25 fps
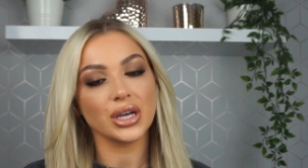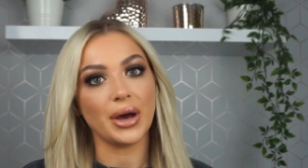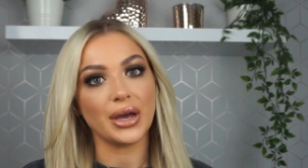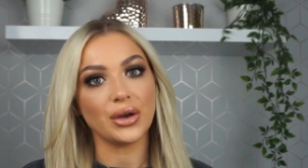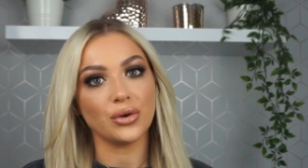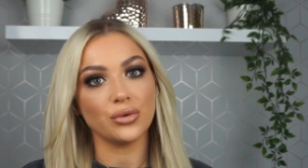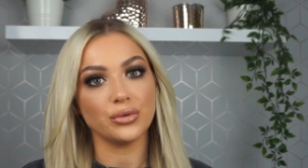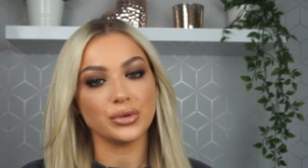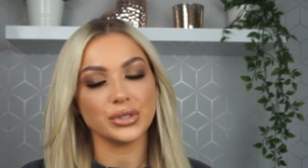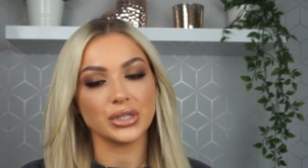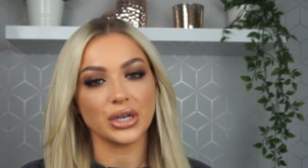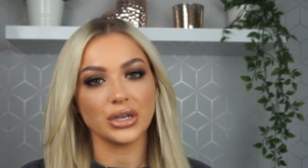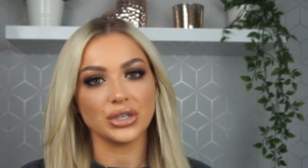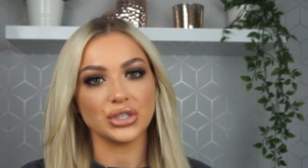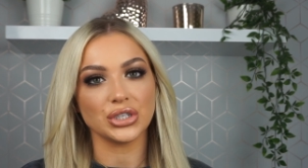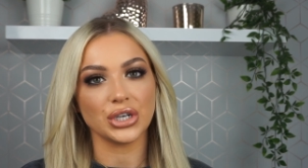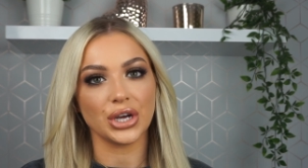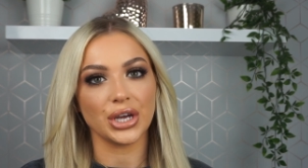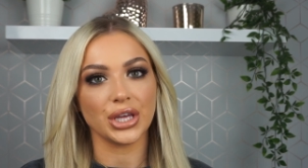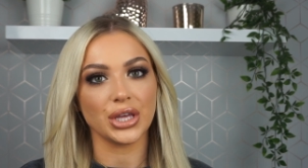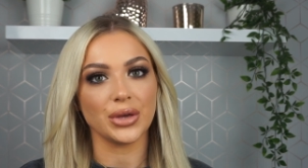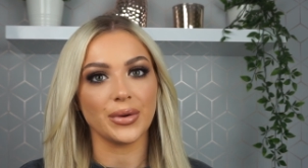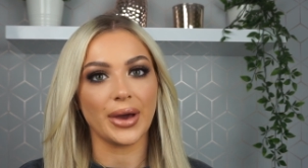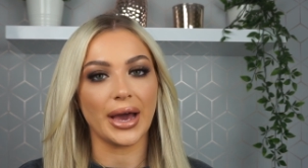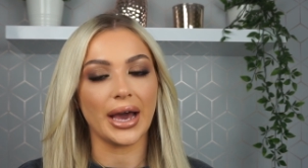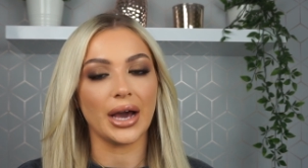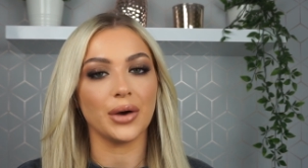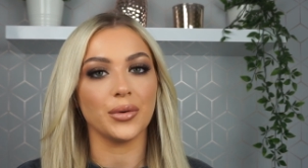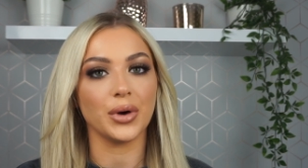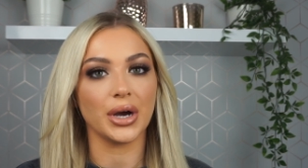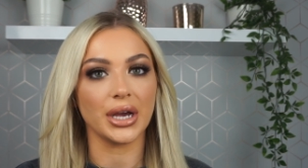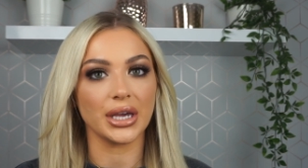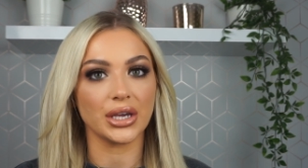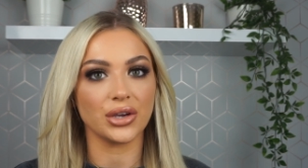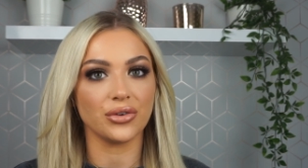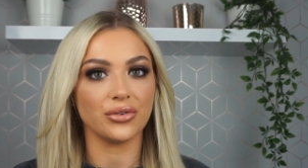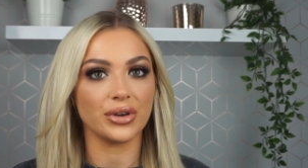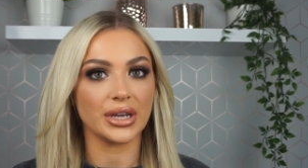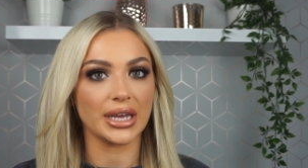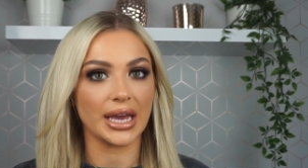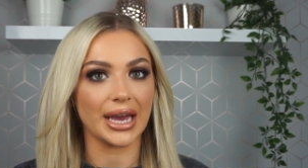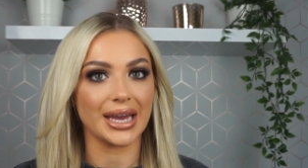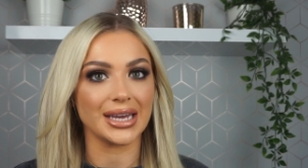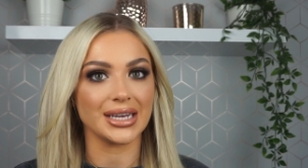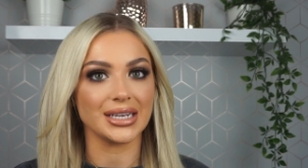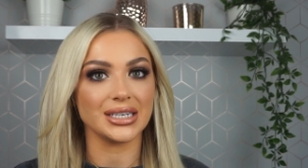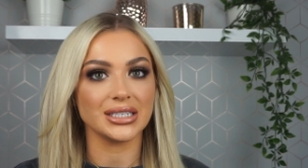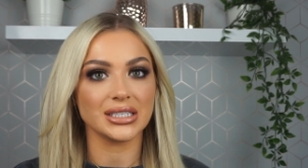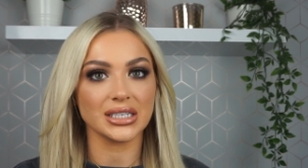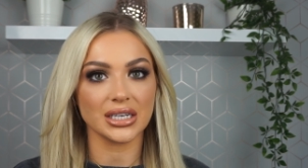I also show you how I
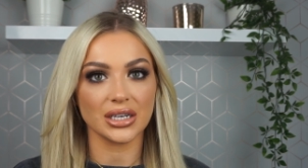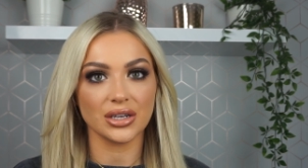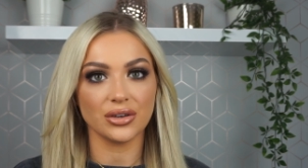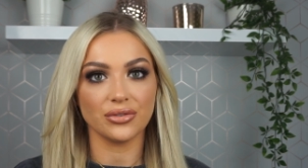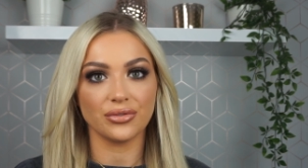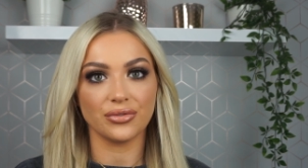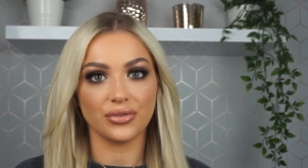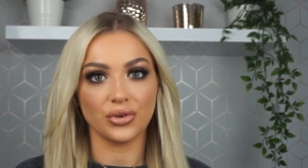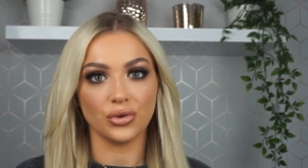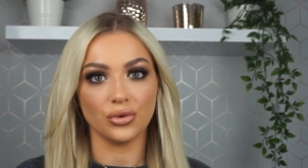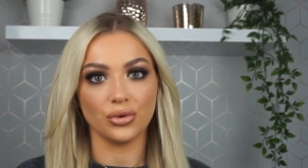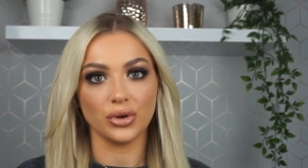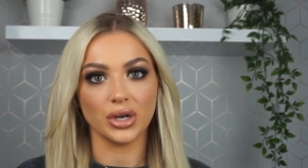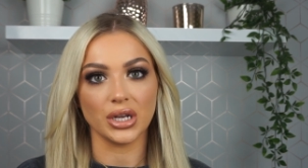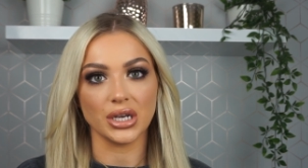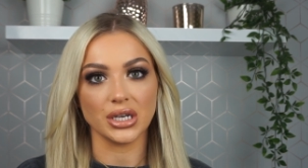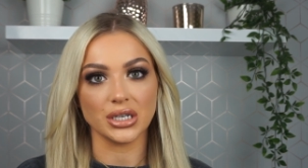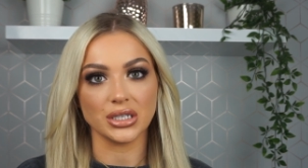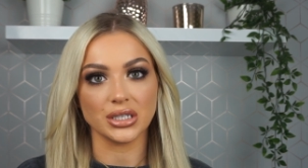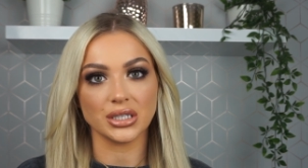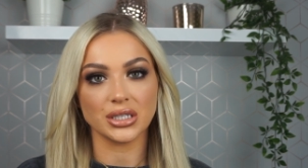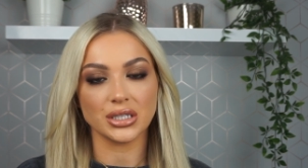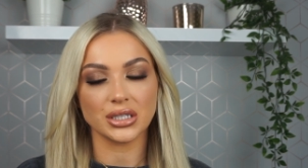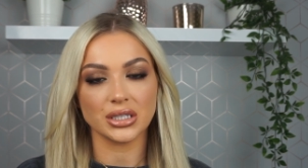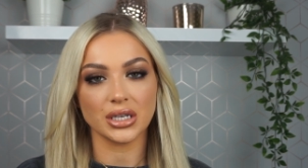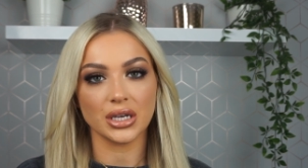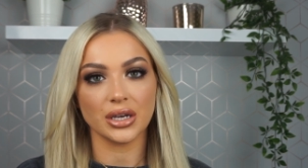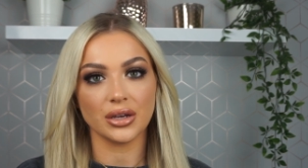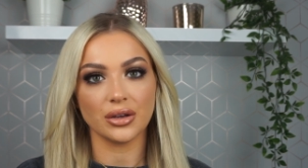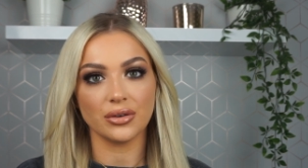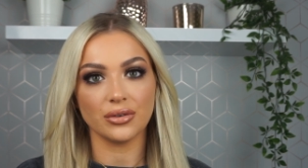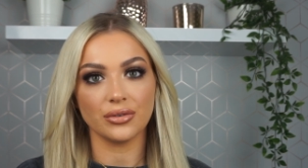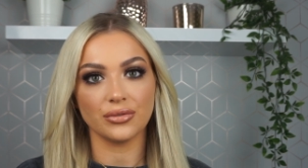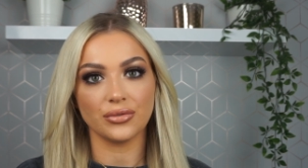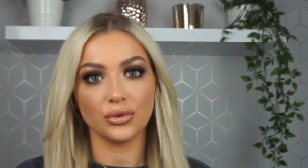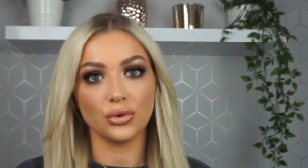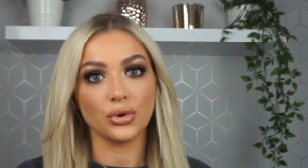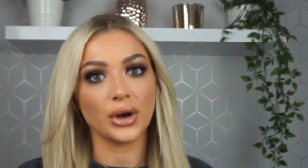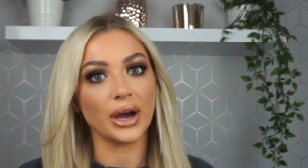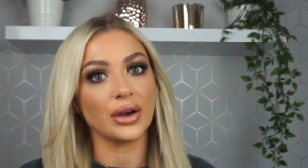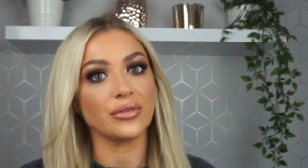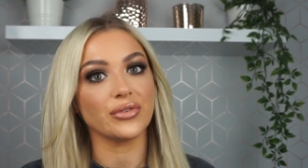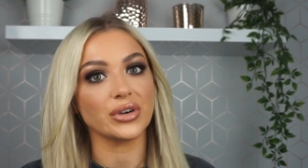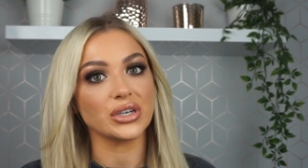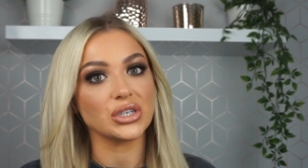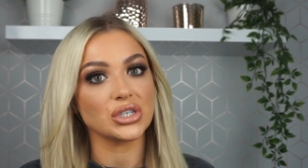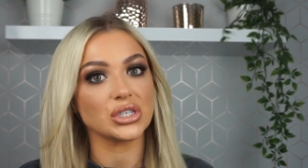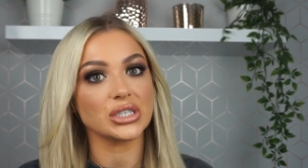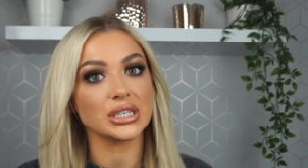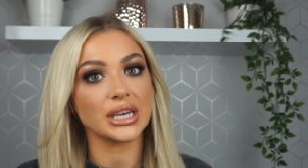create flawless full
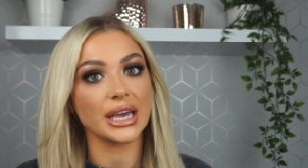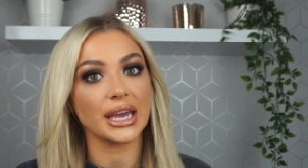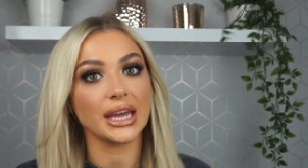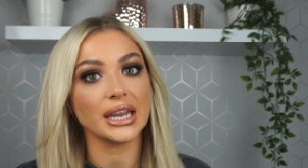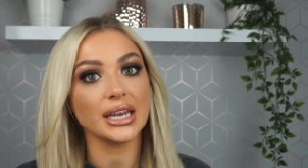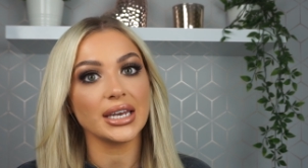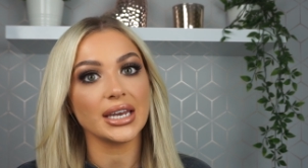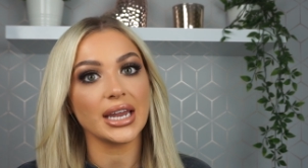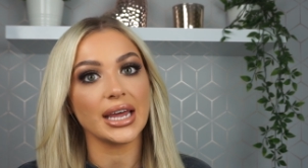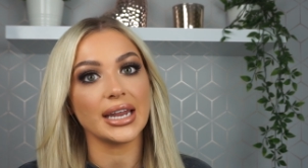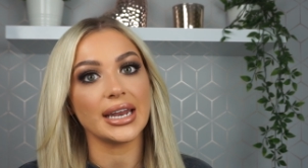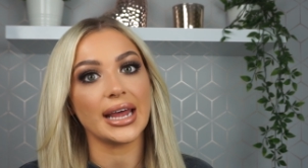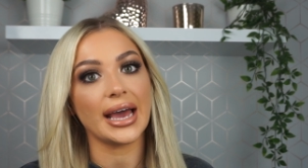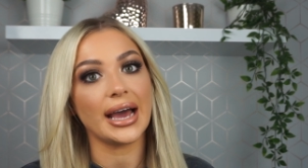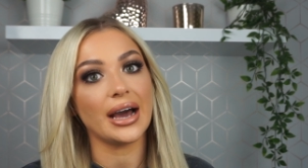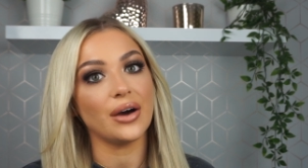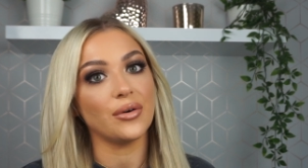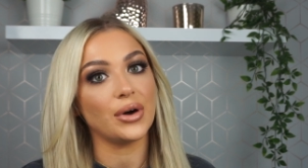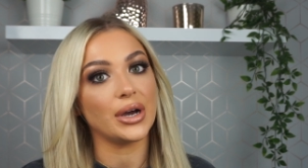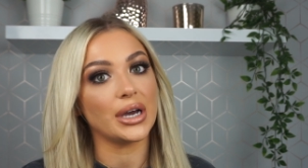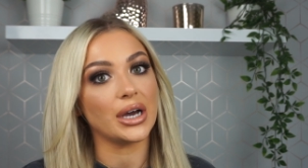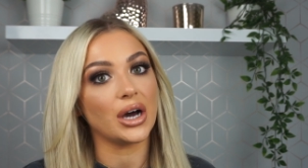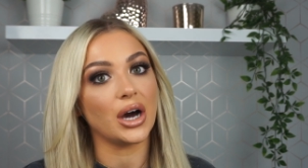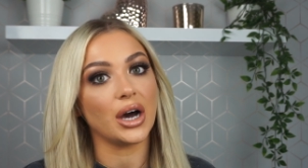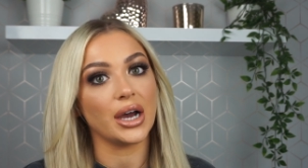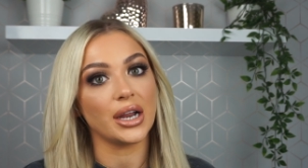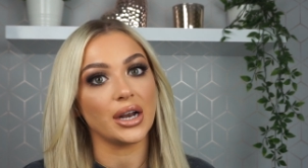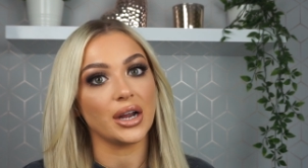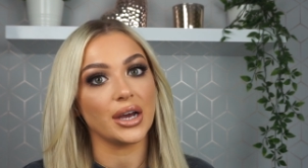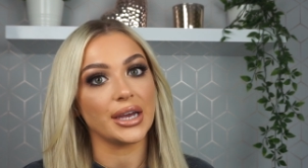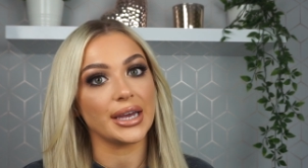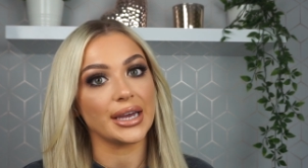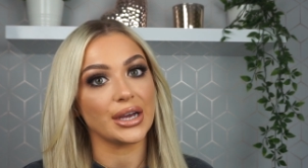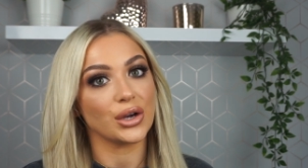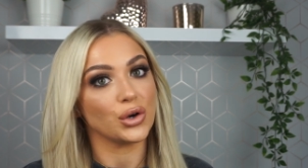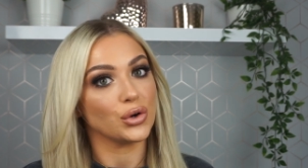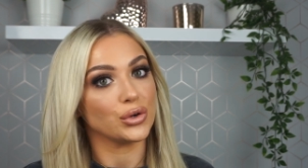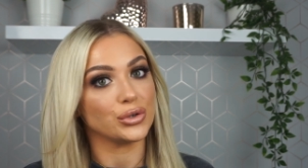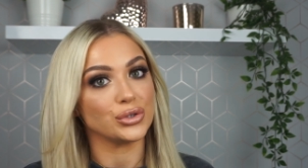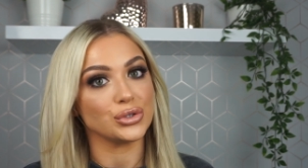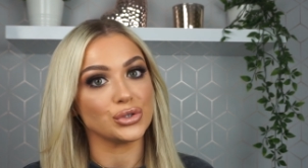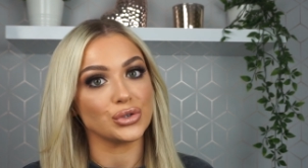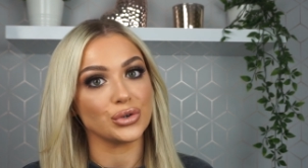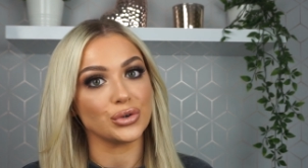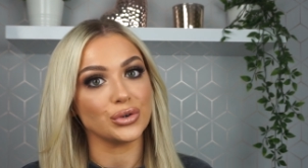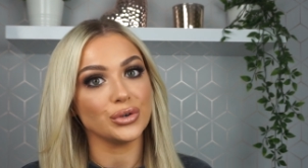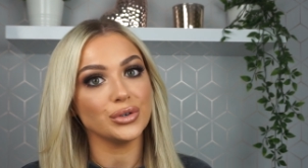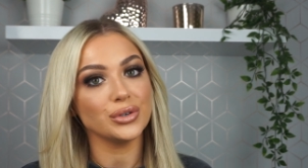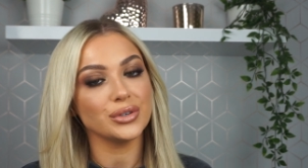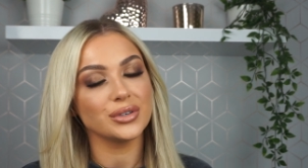coverage skin and how I highlight and
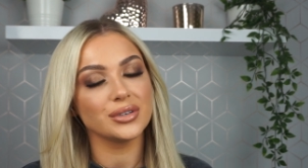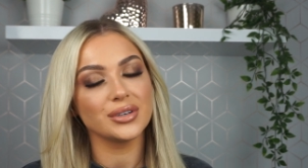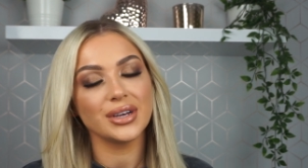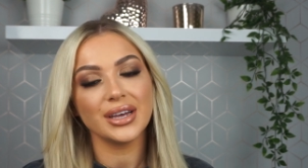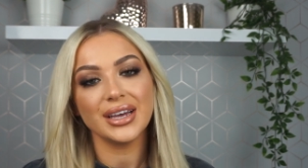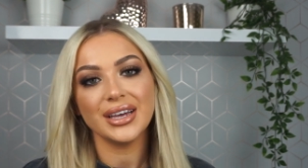contour.